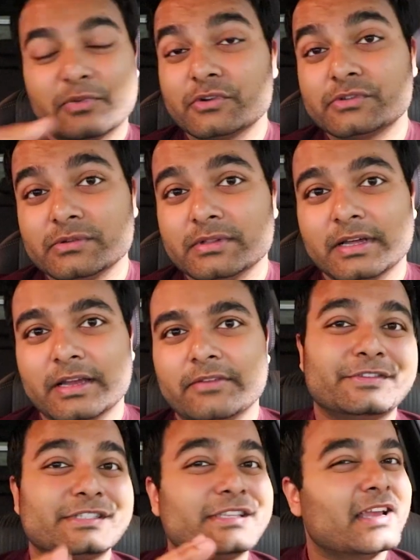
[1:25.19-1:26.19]
personal
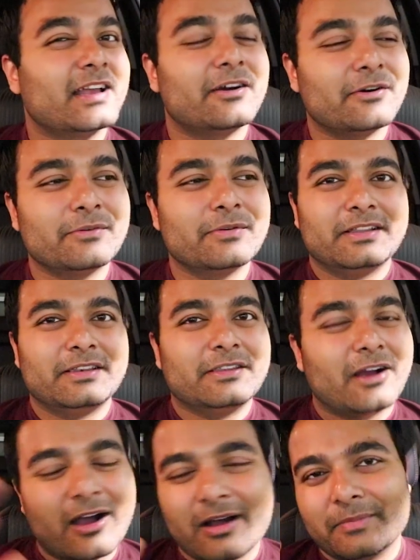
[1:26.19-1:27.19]
life, just like how
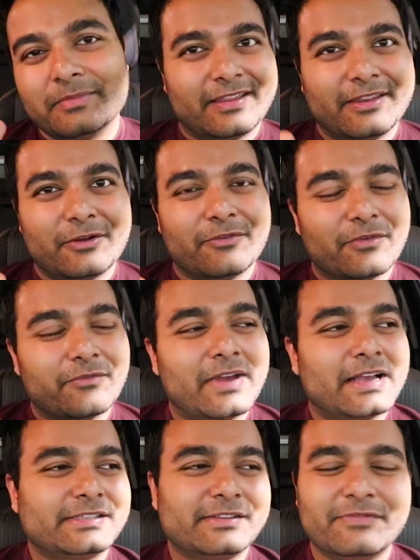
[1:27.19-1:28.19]
Dom, you know, from
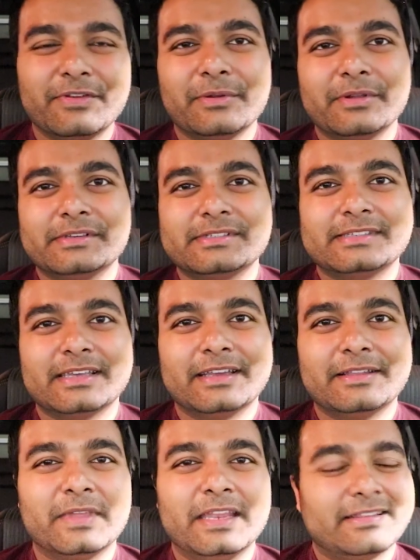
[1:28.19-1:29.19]
Fast and the Furious
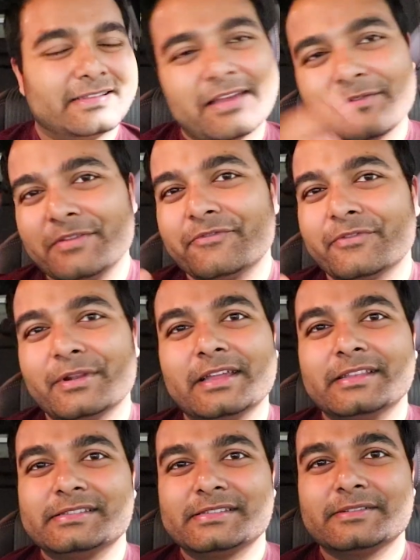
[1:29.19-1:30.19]
said, he doesn't have any
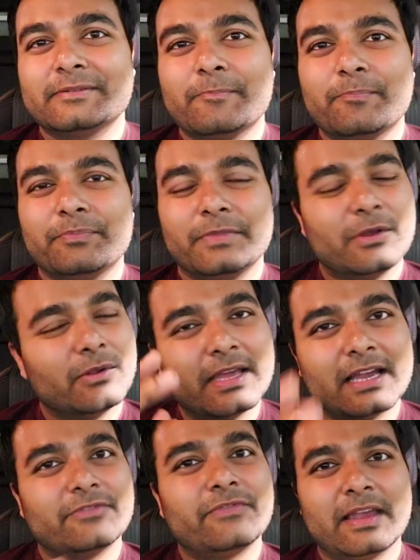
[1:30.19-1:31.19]
friends. He only
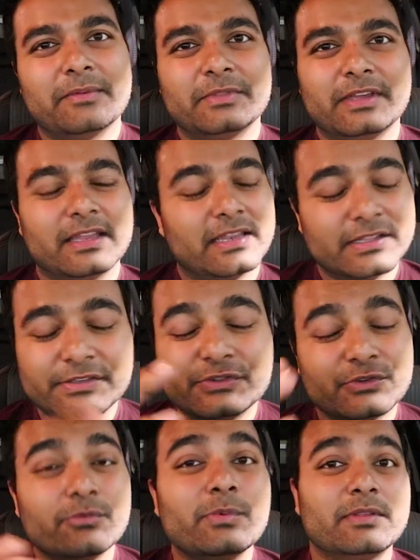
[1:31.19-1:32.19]
has family, and that's
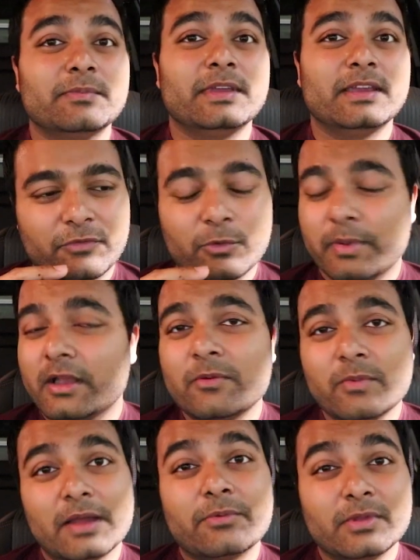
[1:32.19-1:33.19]
true with me. If you
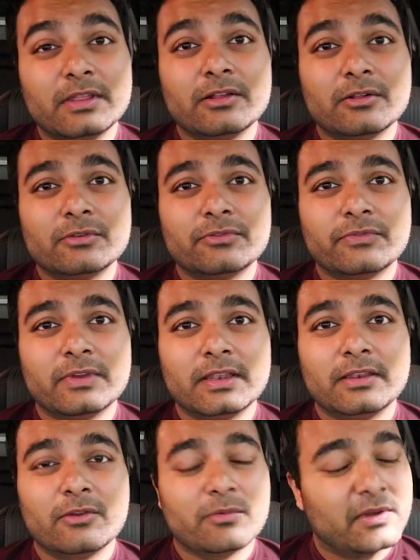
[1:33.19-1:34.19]
become my really close
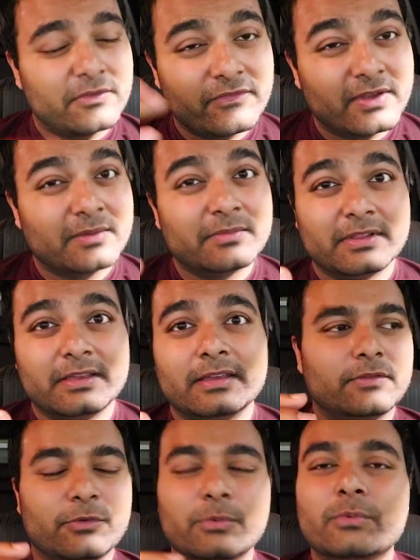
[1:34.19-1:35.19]
friend, you're my family.
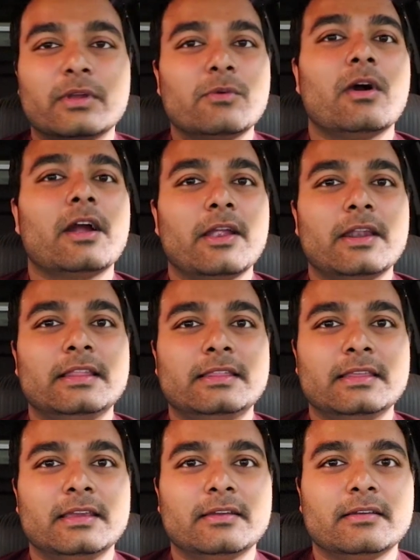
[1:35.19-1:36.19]
If you require
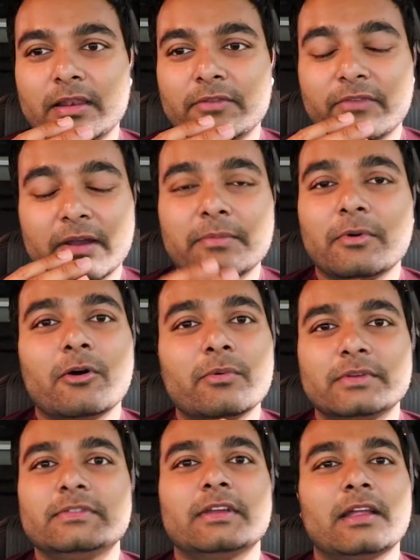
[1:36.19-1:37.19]
anything, and if I'm
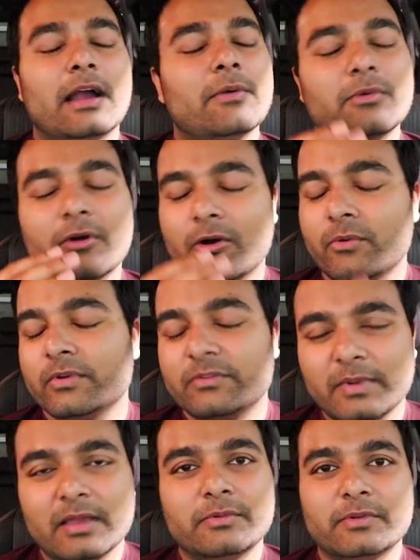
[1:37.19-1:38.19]
always there, I will always
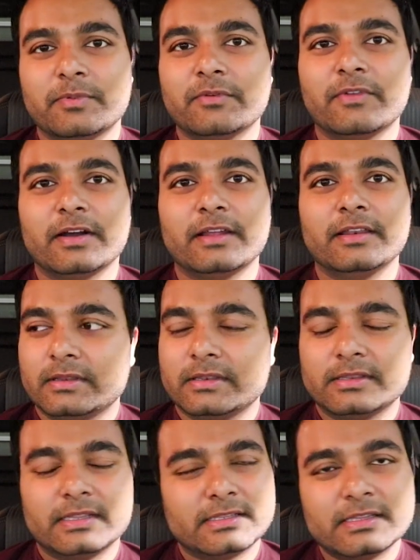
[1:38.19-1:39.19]
be able to provide.
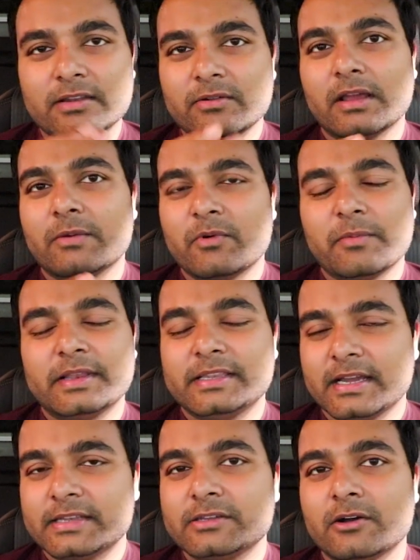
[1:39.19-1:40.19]
And that's kind of like what my
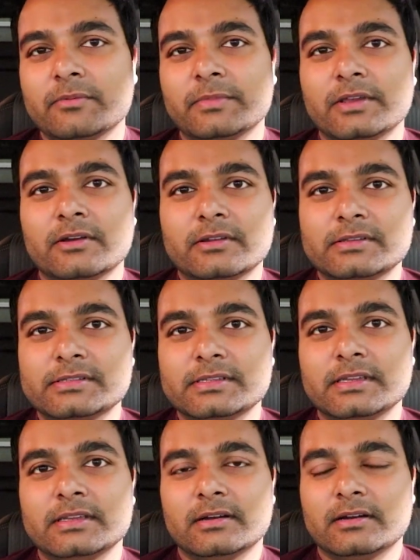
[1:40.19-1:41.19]
dad taught me,
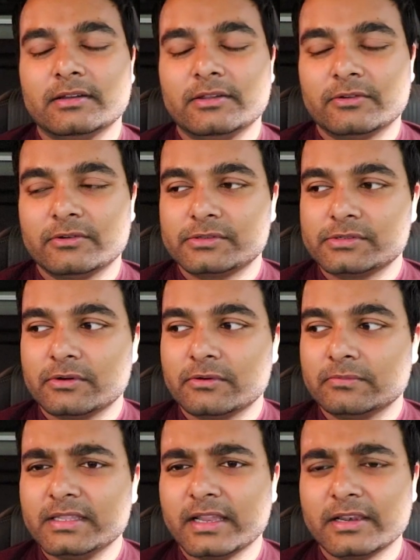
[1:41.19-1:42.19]
honestly. You know,
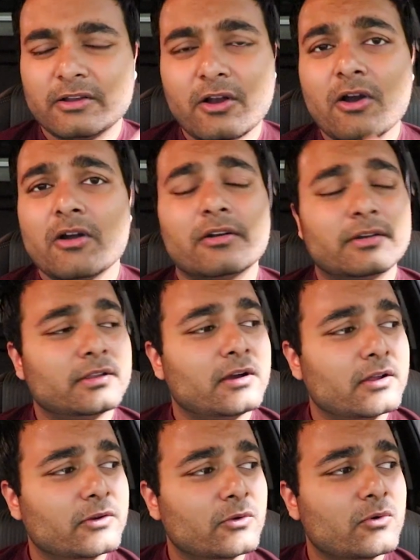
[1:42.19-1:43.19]
so that car, the
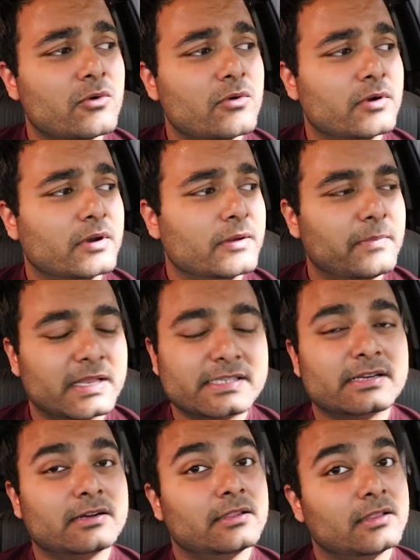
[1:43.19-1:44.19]
Honda Accord,
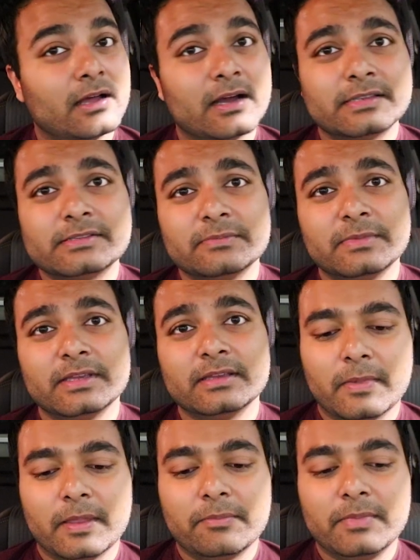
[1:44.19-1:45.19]
meant a lot to me.
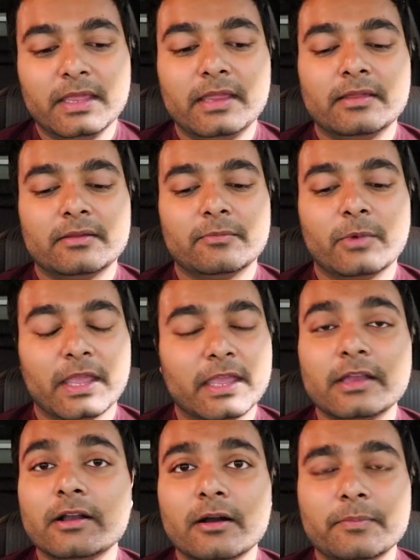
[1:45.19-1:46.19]
And me
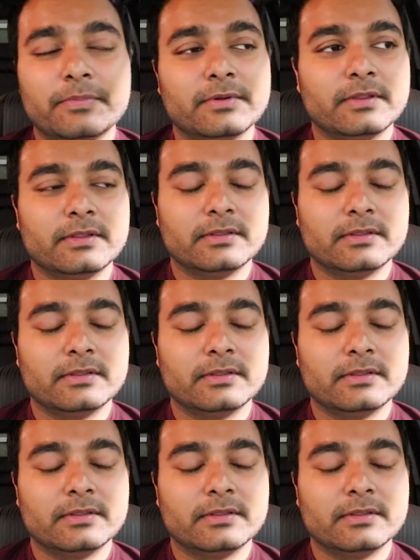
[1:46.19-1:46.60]
waking up